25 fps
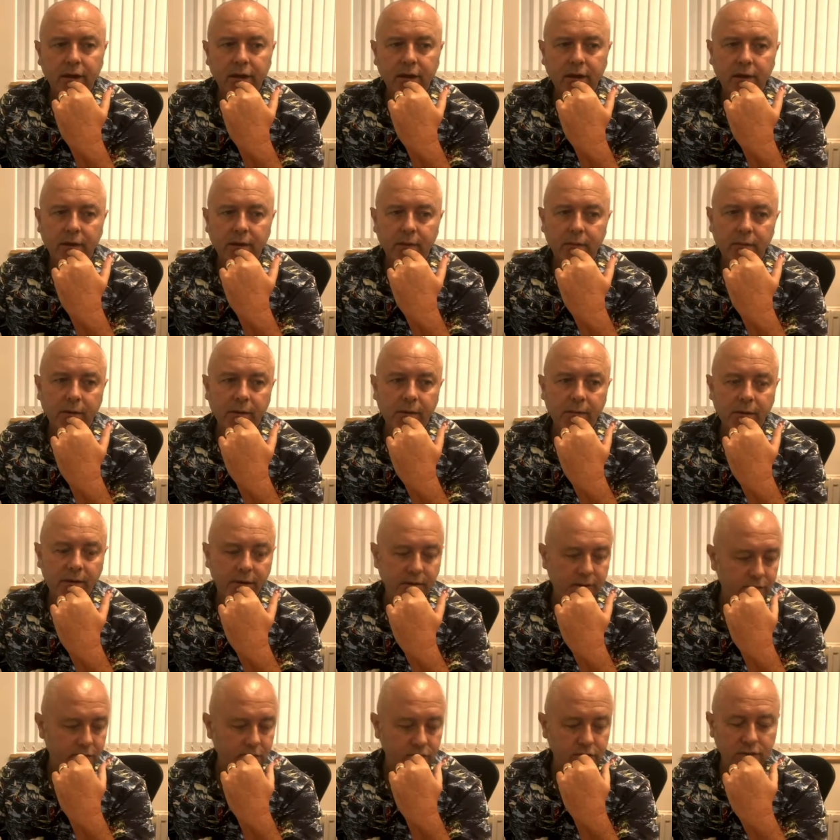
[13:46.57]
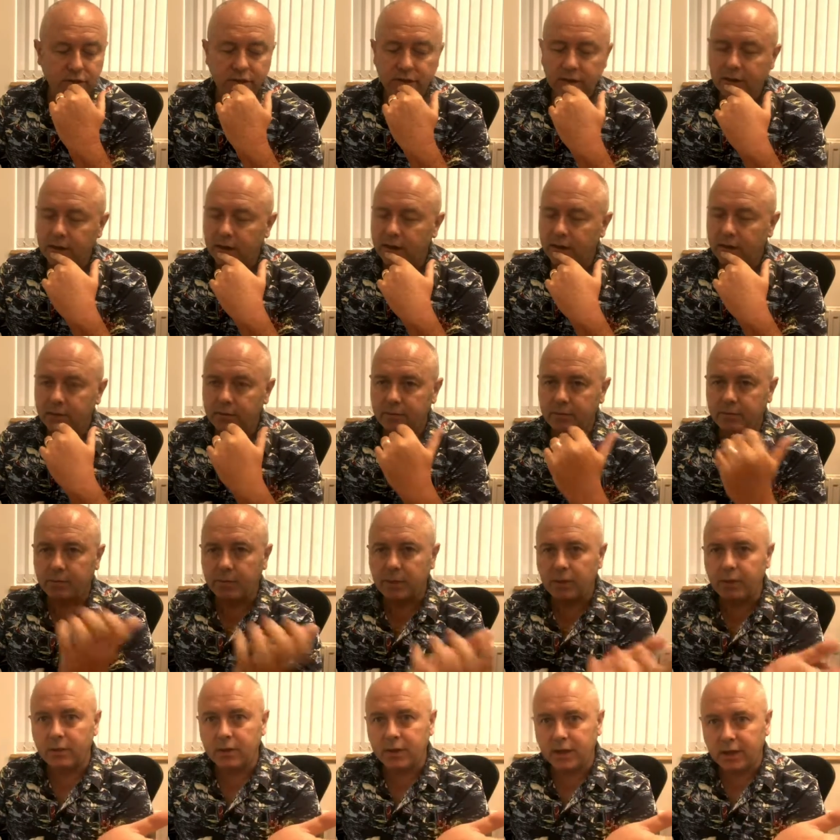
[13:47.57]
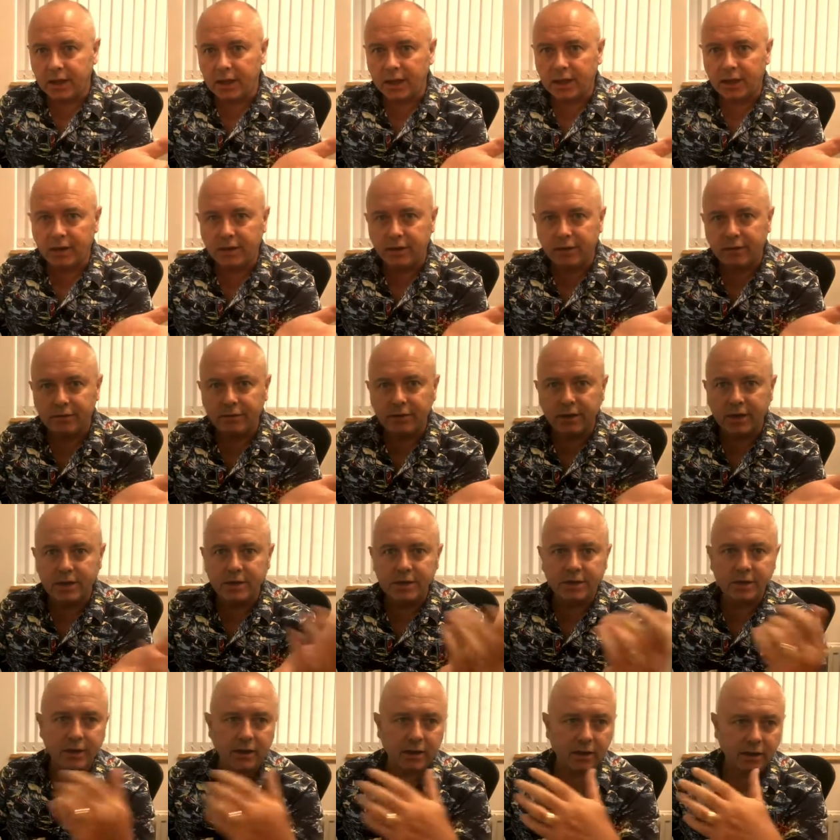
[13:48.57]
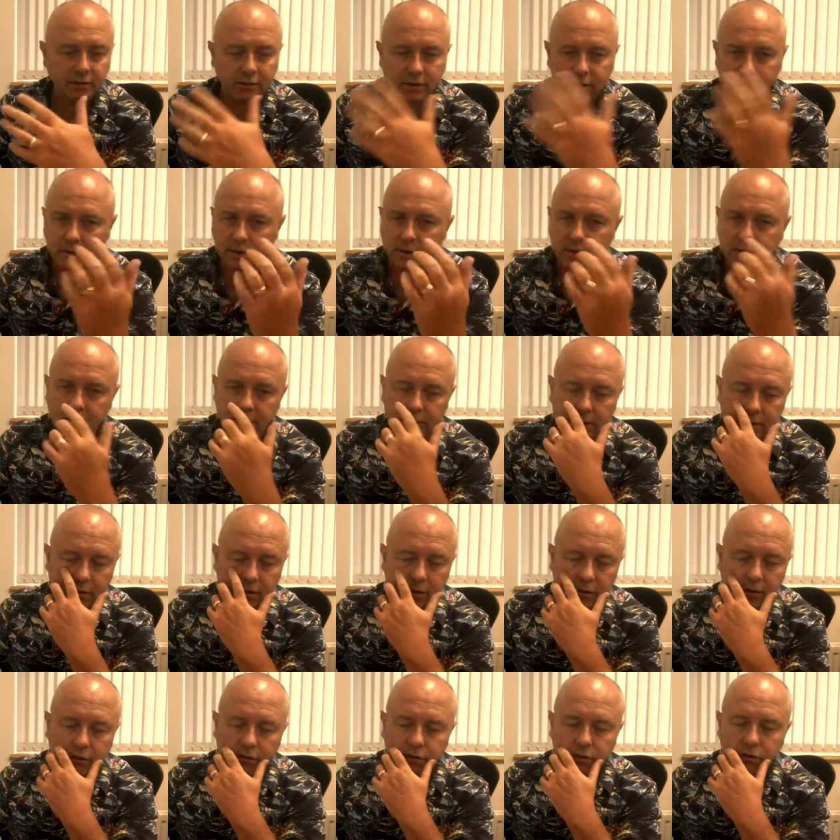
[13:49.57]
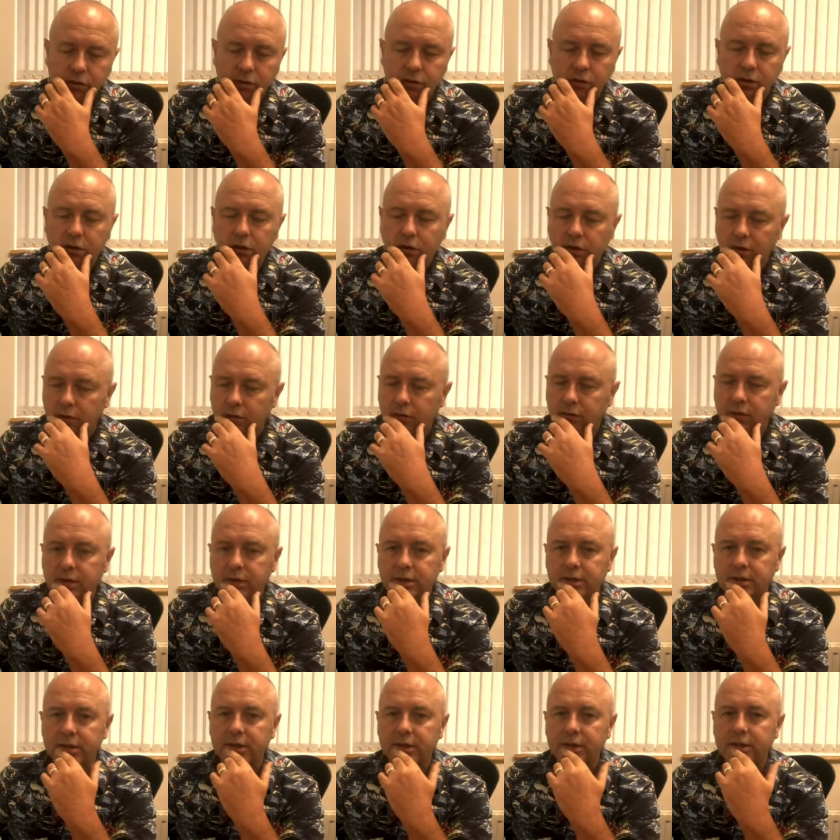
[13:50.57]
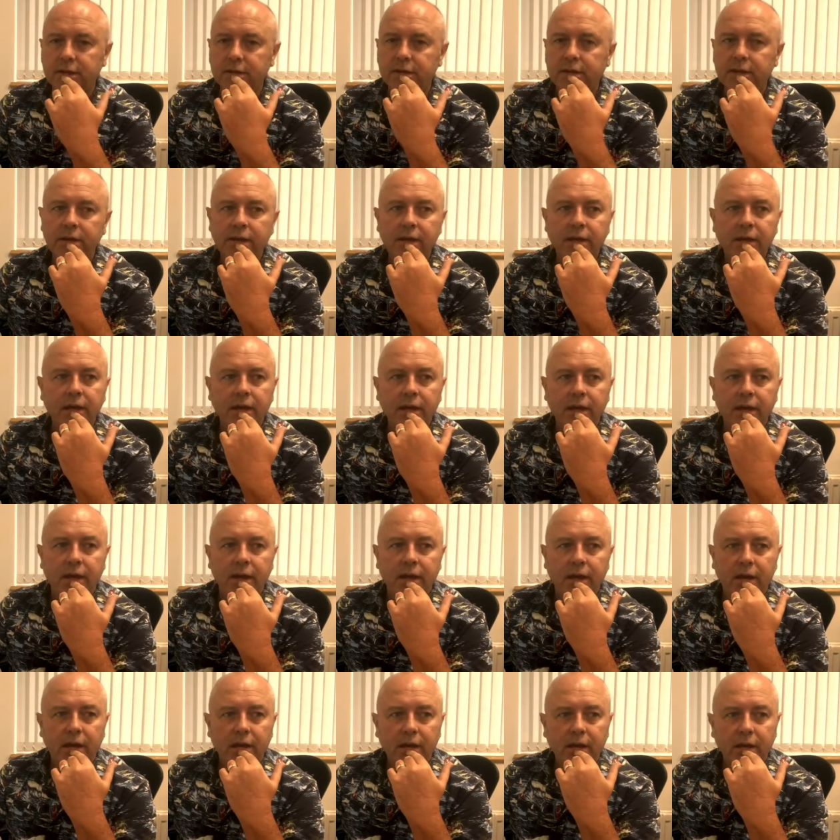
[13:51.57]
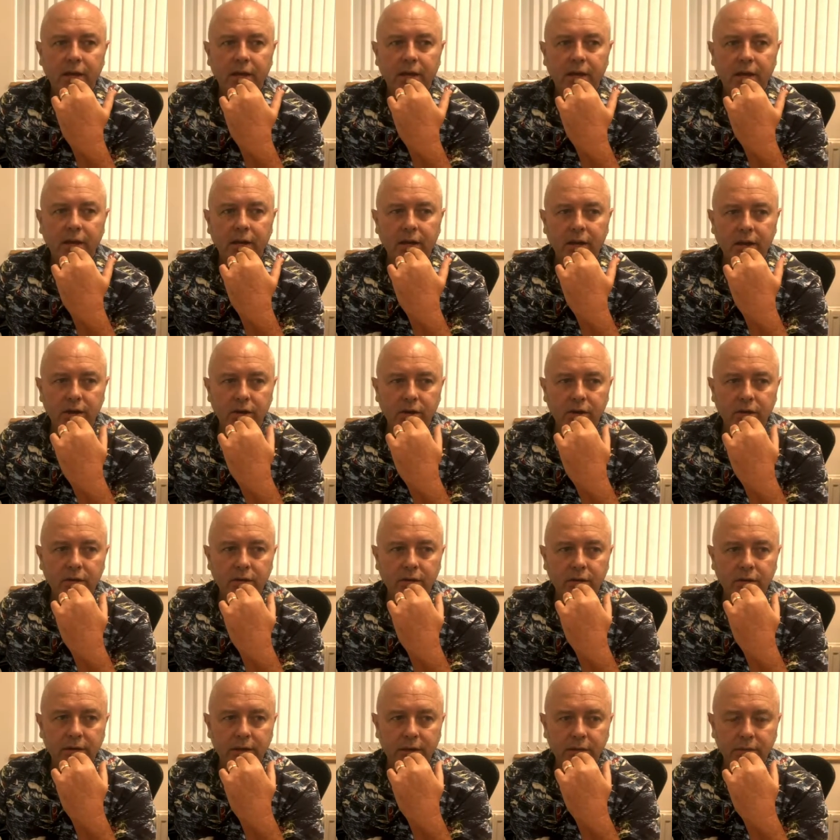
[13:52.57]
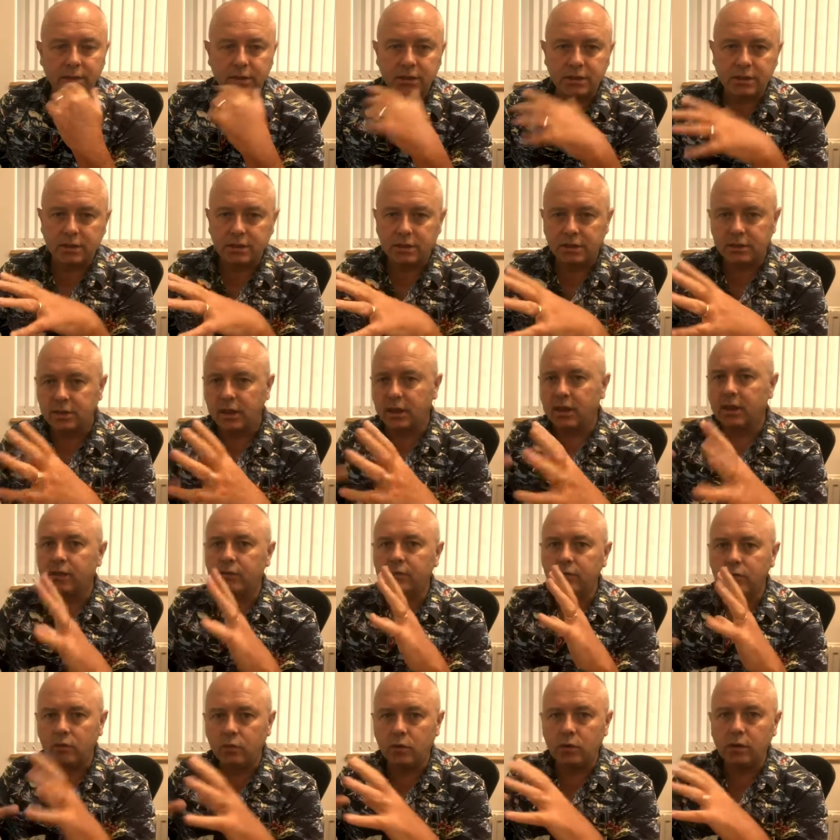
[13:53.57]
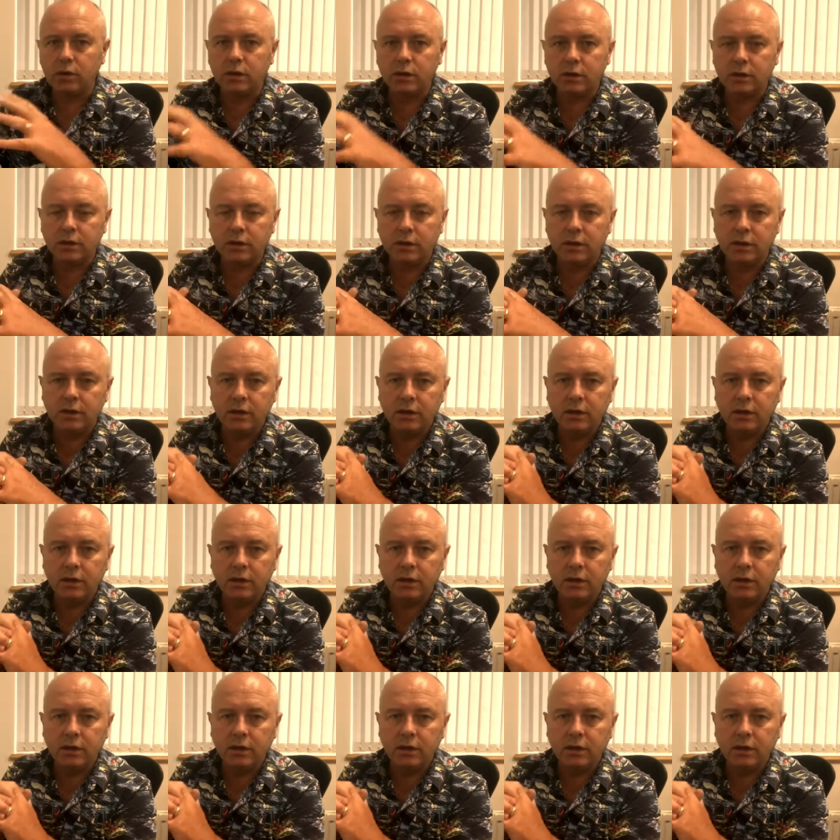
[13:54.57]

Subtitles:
I mean, just in that bit with the can and the retail, I've done a lot of retail, and I know how these things kind of work.